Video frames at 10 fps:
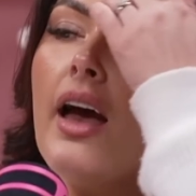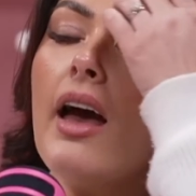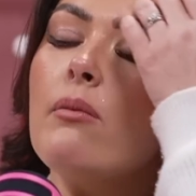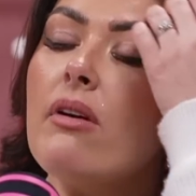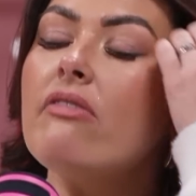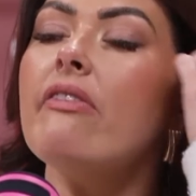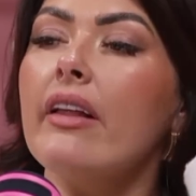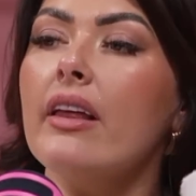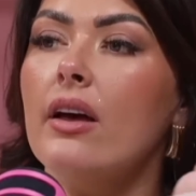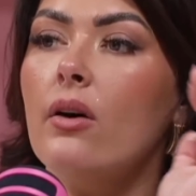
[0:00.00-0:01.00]
And we fill
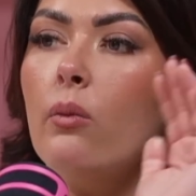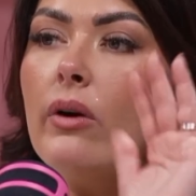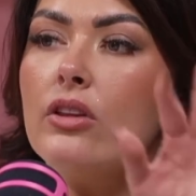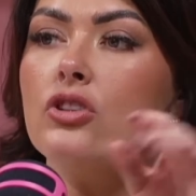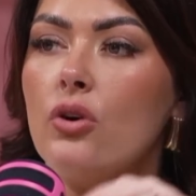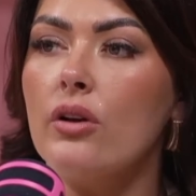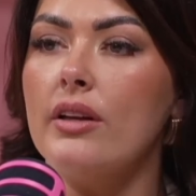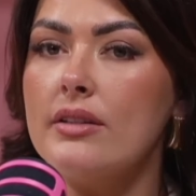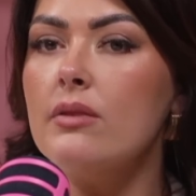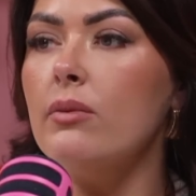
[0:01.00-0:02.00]
it with the
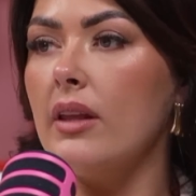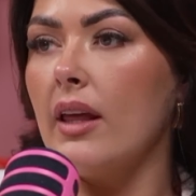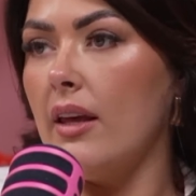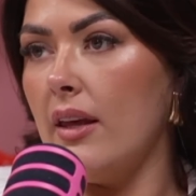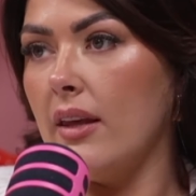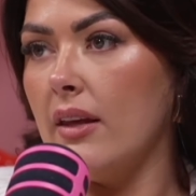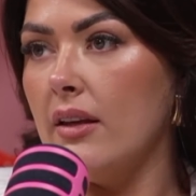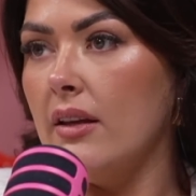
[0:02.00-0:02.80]
chocolates that we like.